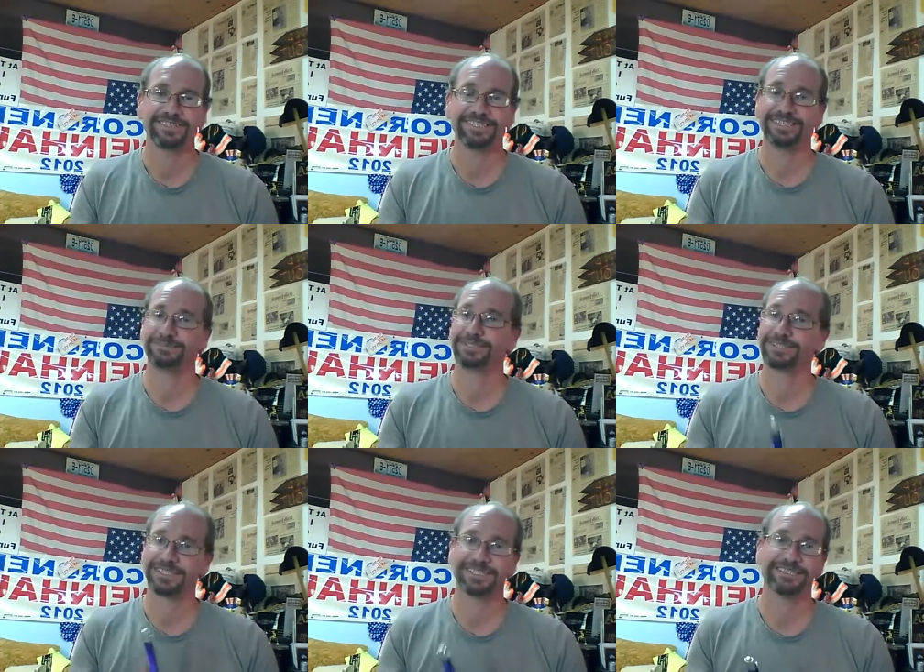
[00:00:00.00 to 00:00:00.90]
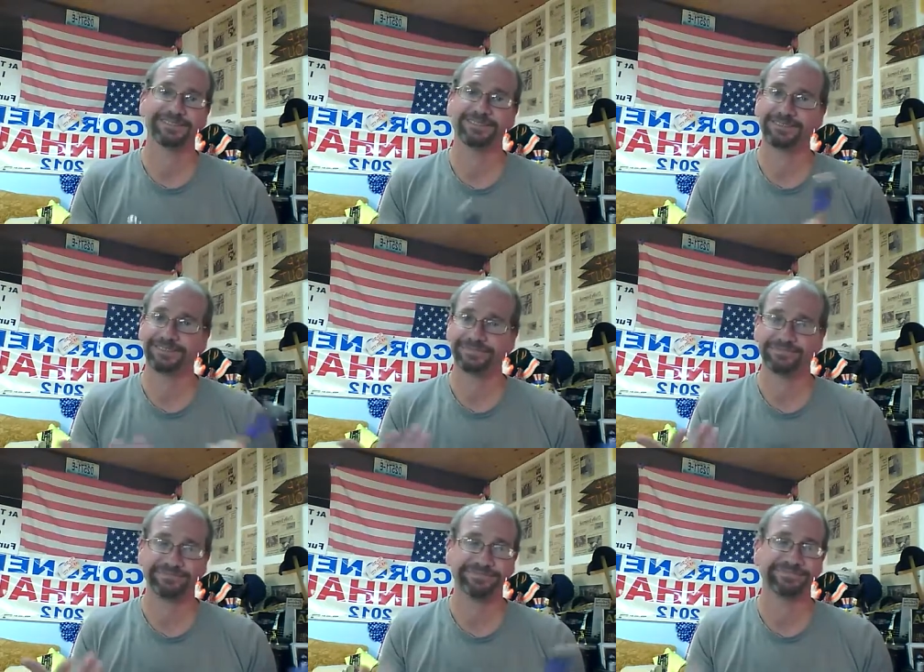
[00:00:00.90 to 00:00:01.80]
and especially against
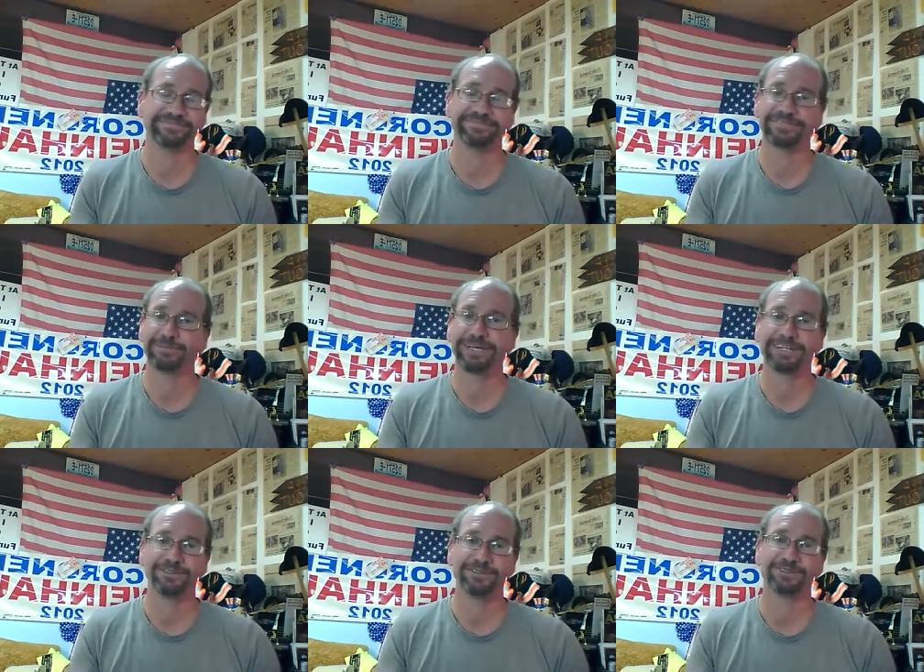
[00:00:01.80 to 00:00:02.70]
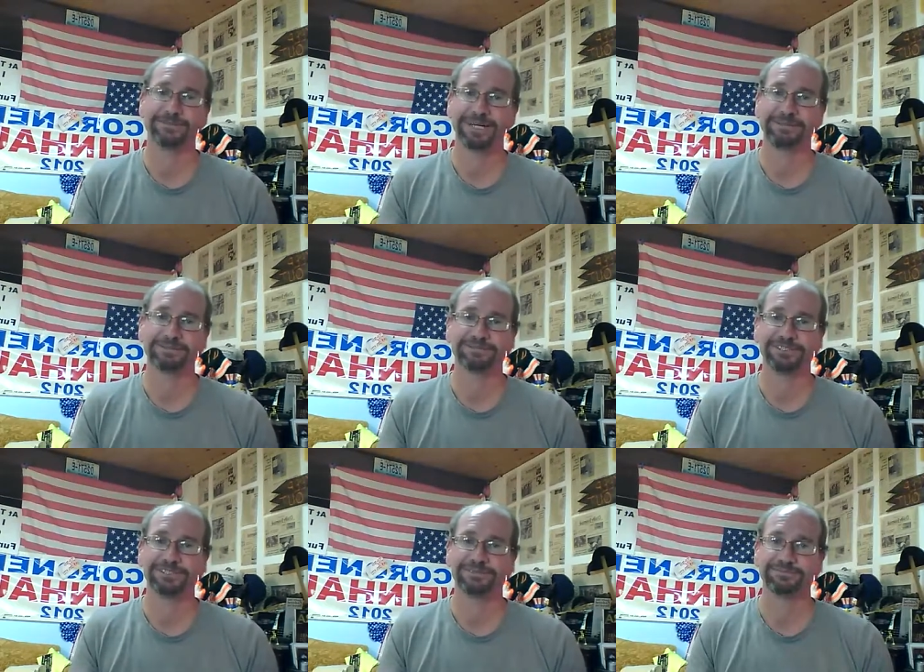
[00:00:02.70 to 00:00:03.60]
a man who knows the Bible and
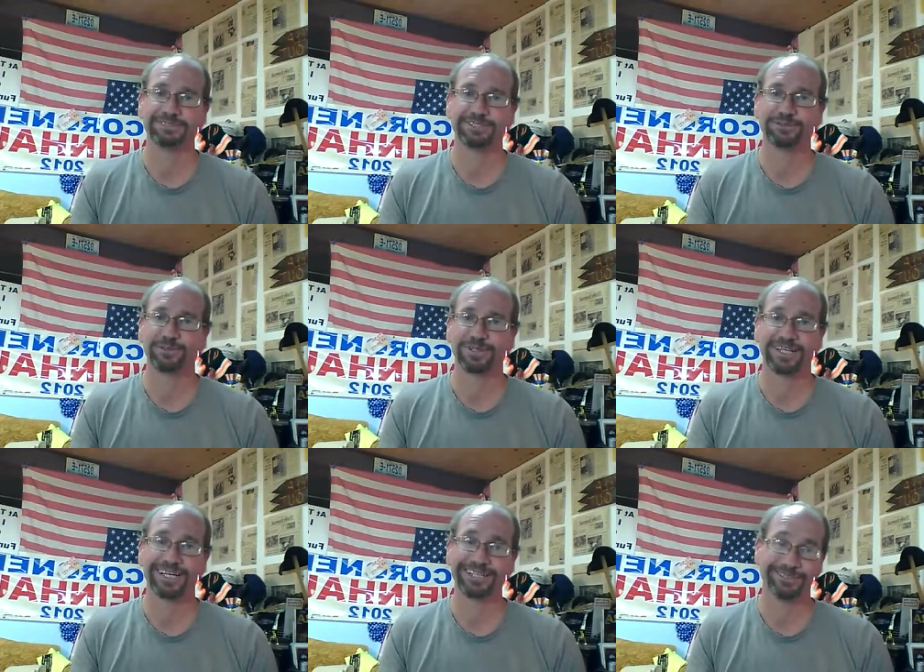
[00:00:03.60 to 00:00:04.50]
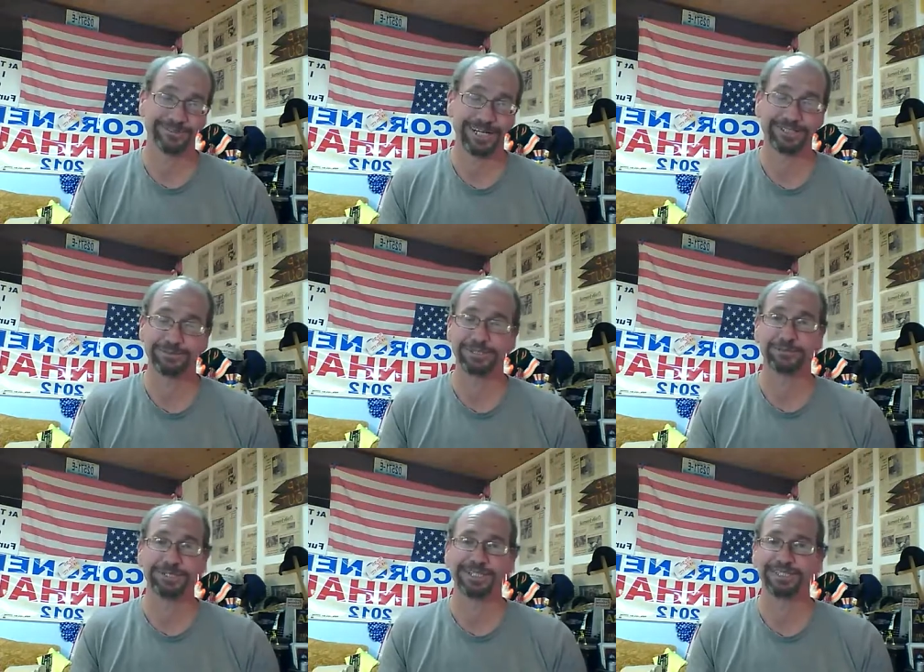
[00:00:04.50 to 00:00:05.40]
reads the Word of God and tries to be
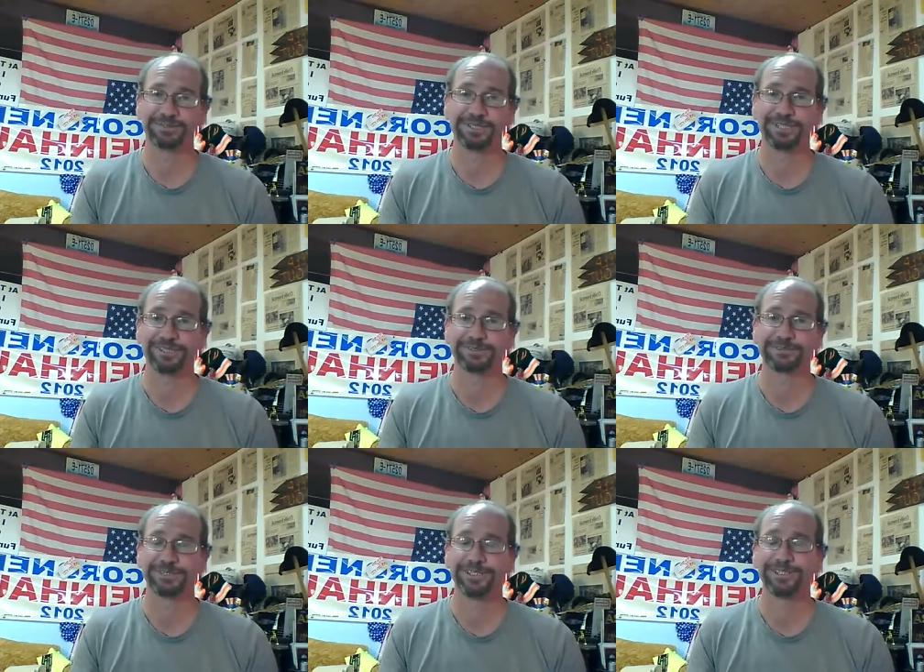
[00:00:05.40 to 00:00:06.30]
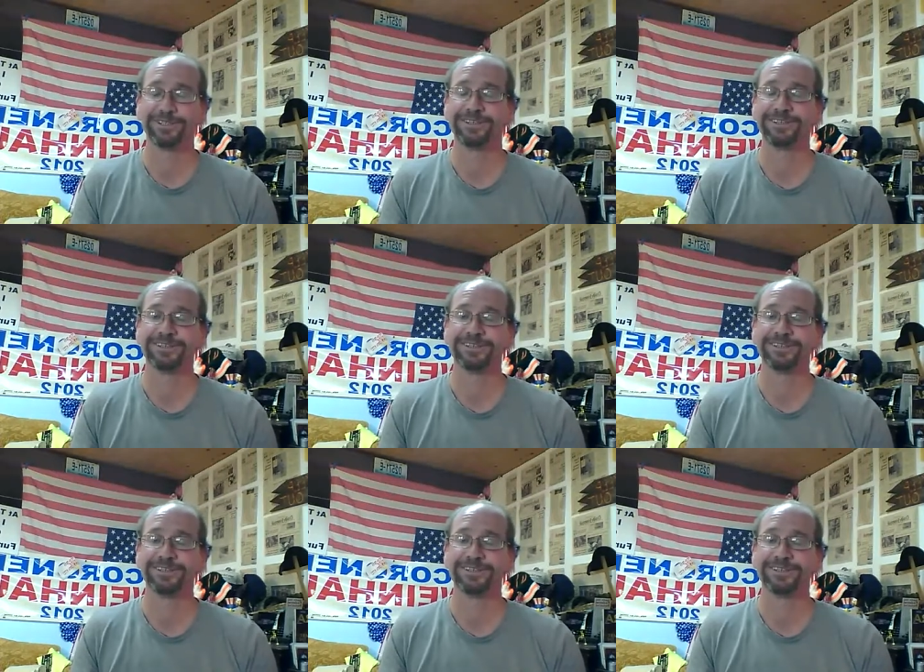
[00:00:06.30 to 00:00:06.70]
obedient to what He tells him to do.